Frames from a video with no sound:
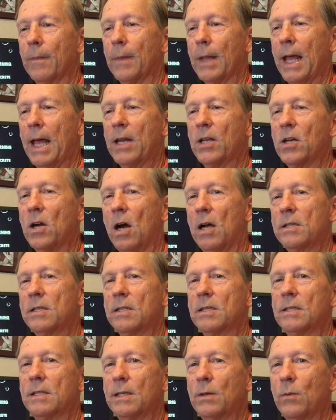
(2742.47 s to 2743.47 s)
And
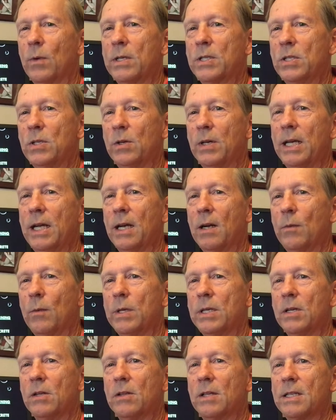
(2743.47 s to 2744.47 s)
consciously what you hear when
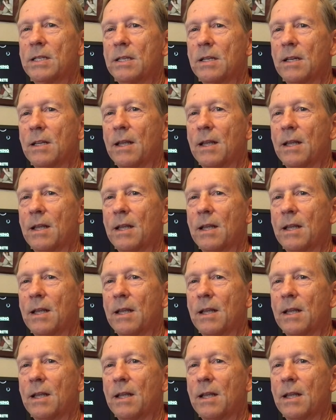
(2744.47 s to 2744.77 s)
you listen to